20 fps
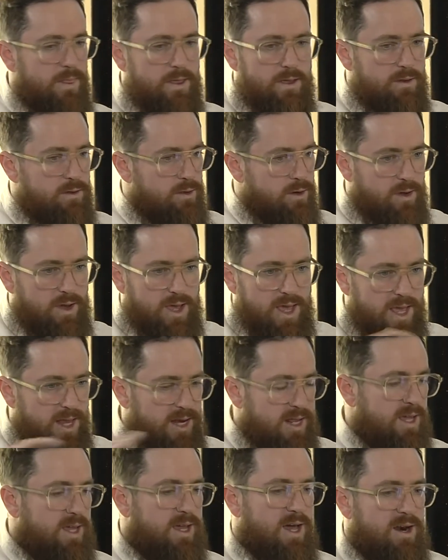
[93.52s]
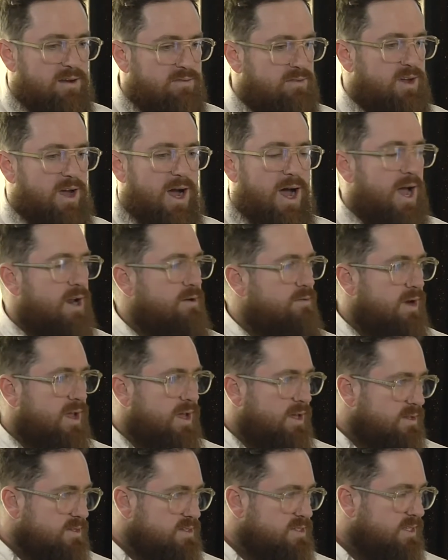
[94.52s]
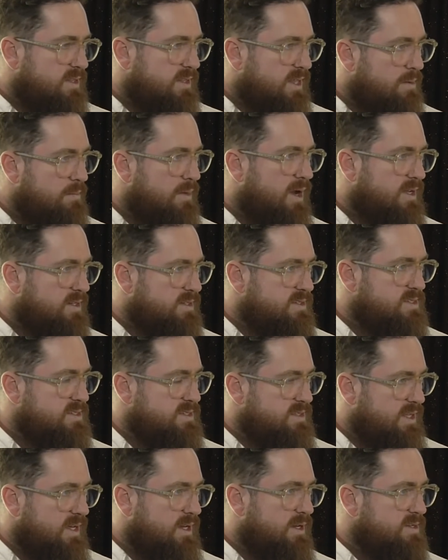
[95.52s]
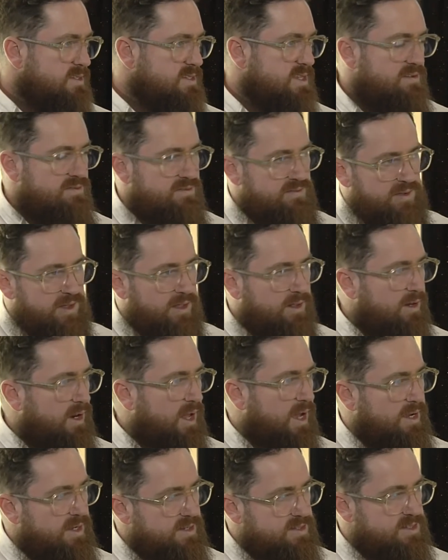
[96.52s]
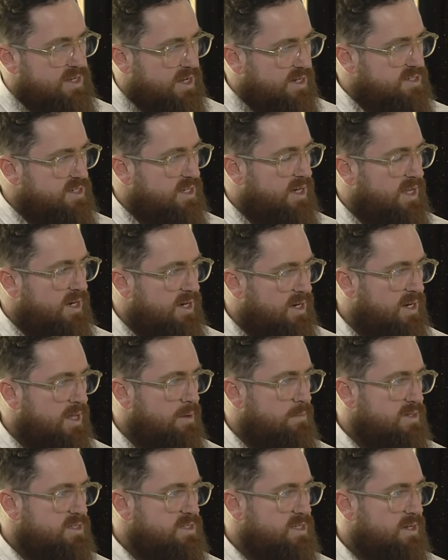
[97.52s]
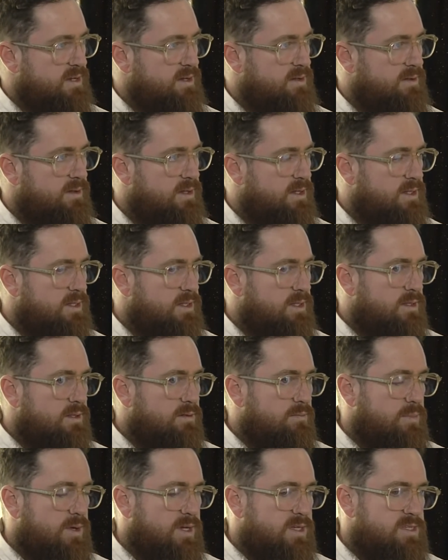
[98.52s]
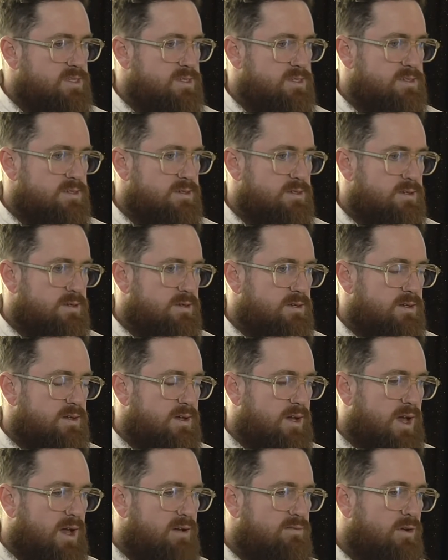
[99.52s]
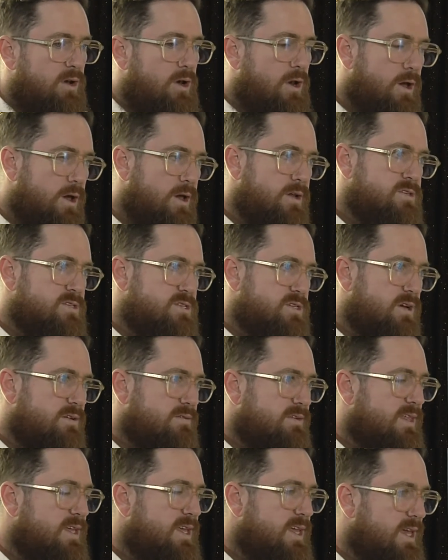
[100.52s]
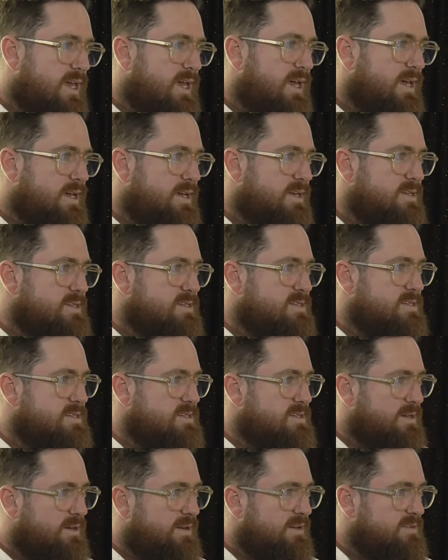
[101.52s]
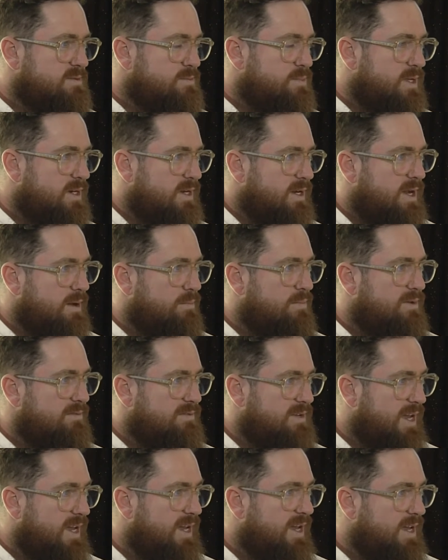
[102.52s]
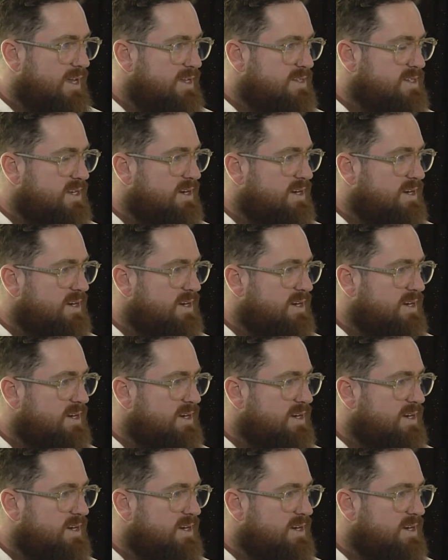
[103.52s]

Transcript: any kind of guide rails that they might think, because they feel like it's actually an inhibitor. But I've learned over the years, it's been a couple of decades that